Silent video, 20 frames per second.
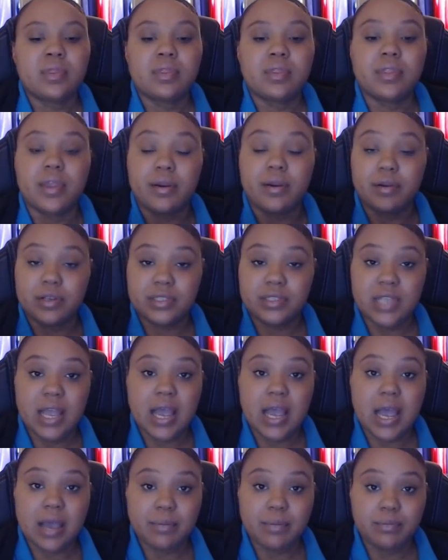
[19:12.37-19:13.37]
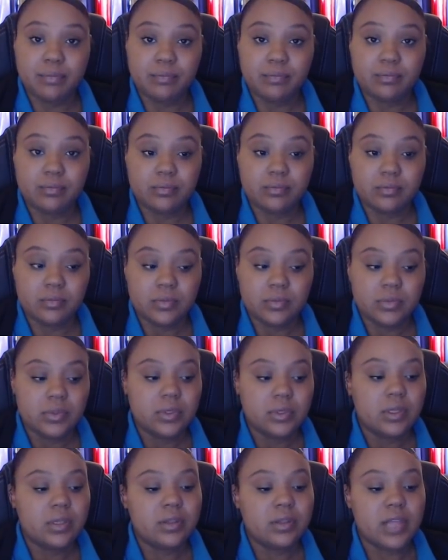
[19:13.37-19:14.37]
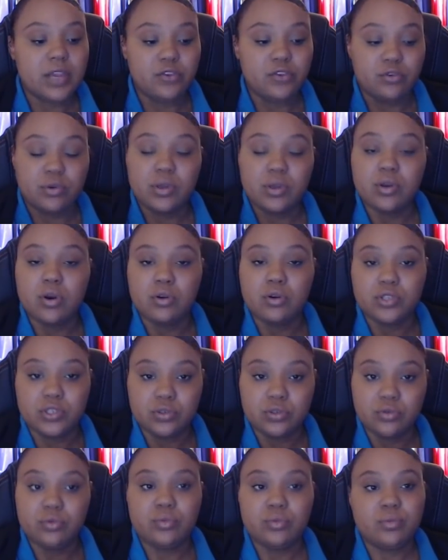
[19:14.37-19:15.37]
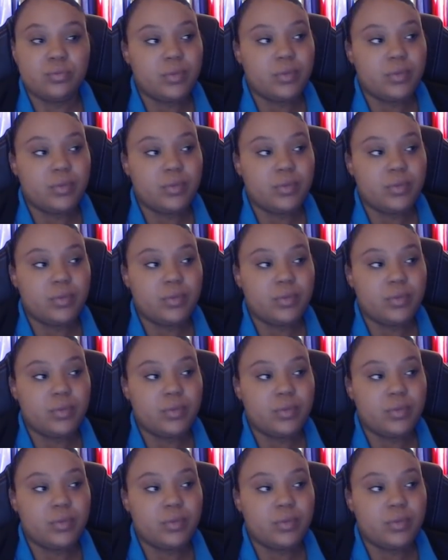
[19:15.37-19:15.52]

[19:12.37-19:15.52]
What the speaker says: there is an app that you can go to,